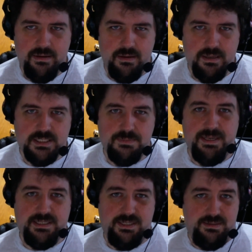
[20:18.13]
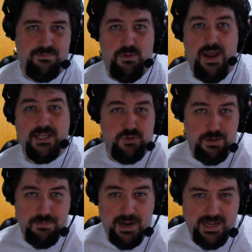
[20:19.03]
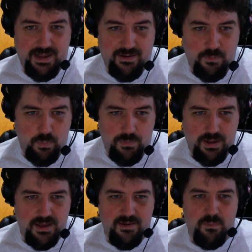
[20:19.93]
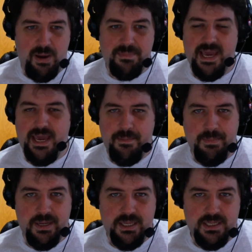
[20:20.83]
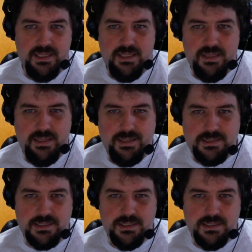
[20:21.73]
space asteroid mining web game that's